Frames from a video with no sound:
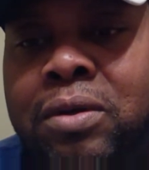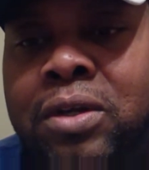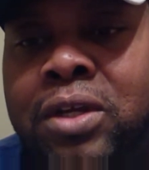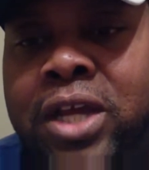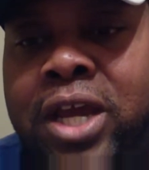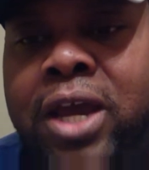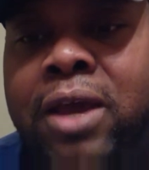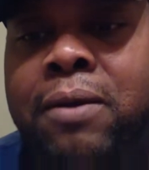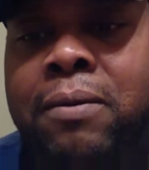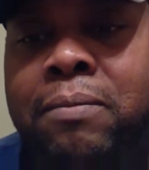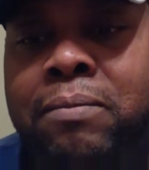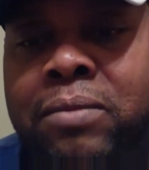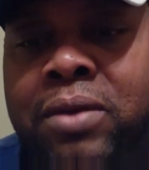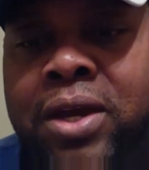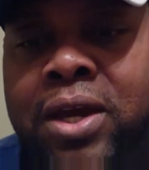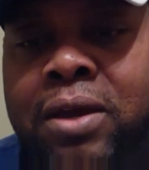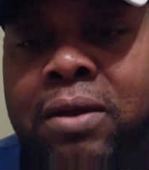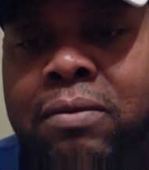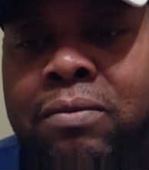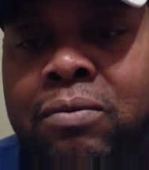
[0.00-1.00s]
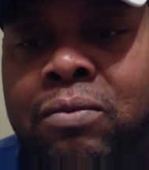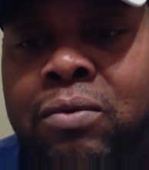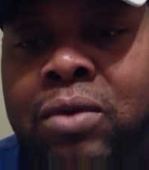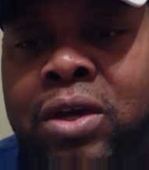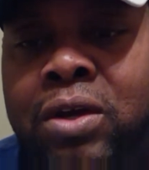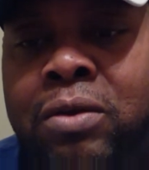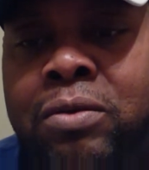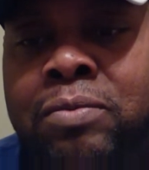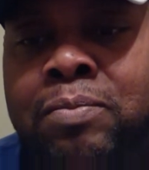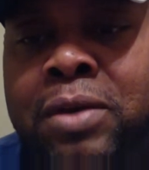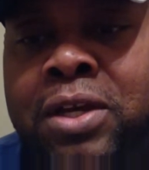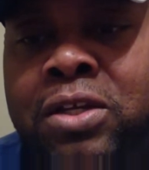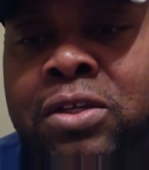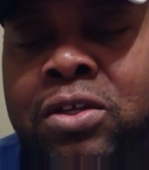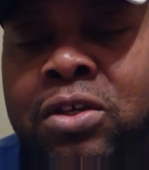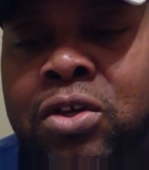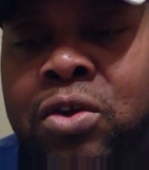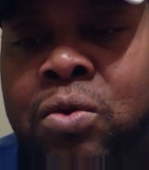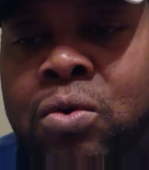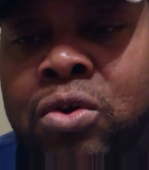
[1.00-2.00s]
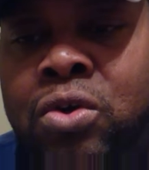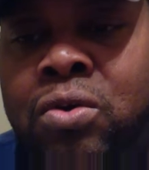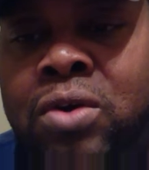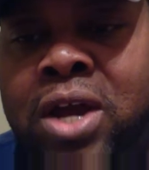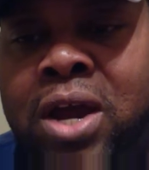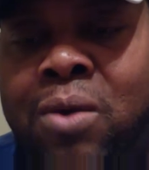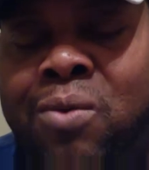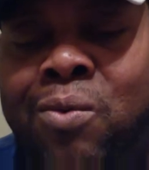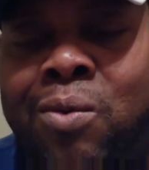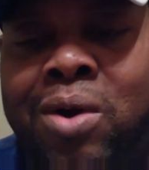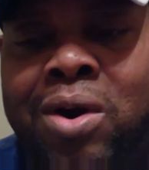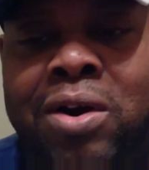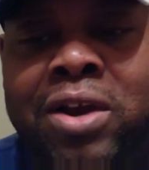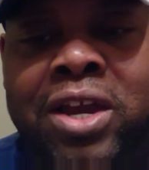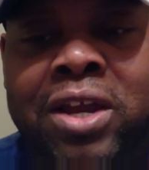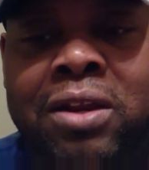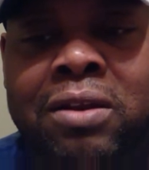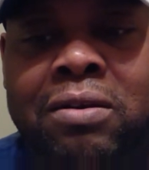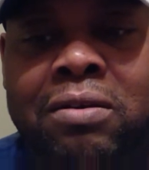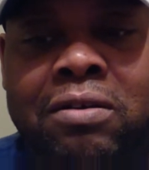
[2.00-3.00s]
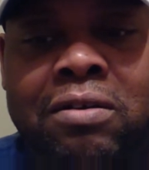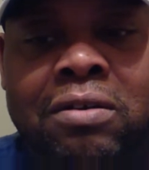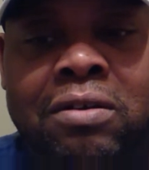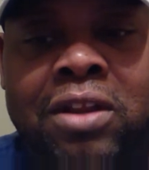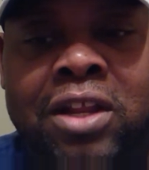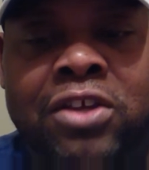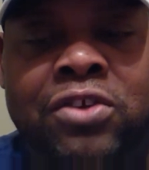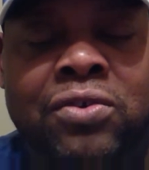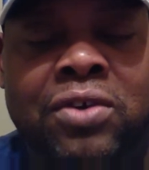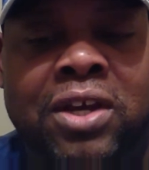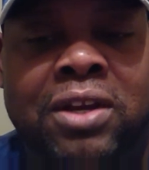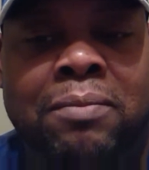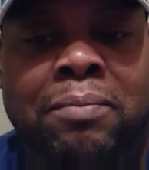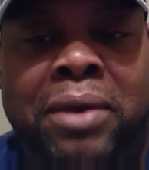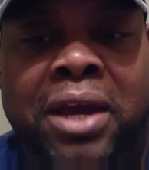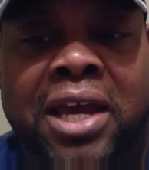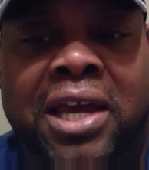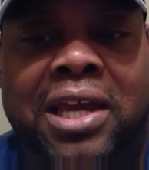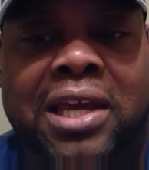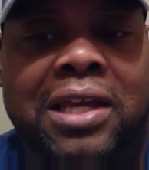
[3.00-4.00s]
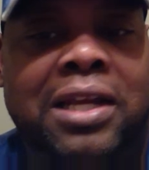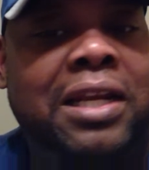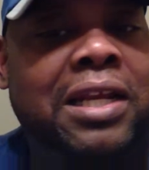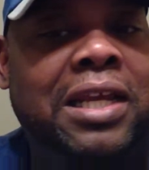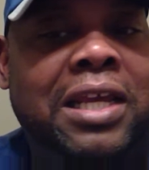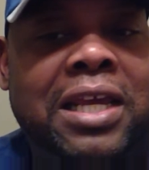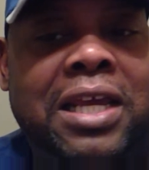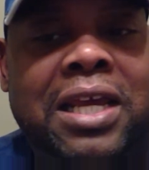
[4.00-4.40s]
Yeah. Well, it's basically you're not working unless you're getting paid.